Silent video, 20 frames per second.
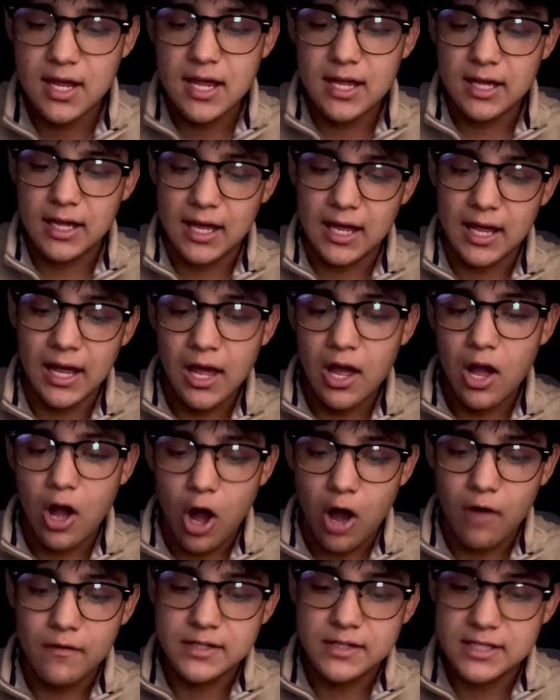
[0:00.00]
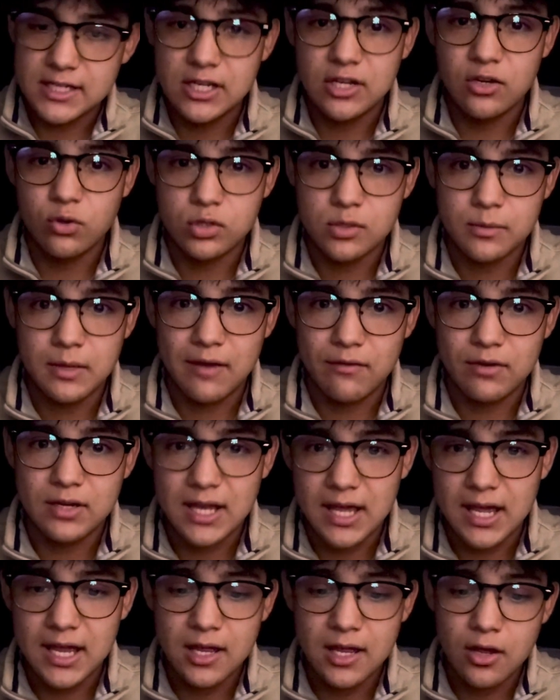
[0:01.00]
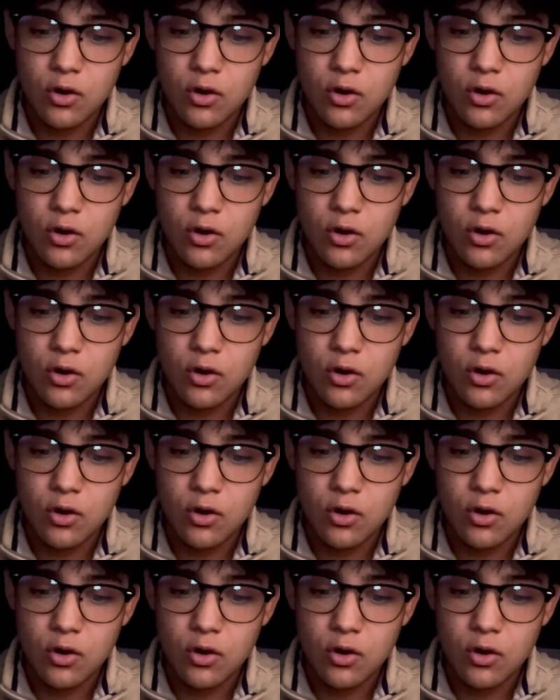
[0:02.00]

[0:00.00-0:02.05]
Okay, obviously you can do something every day,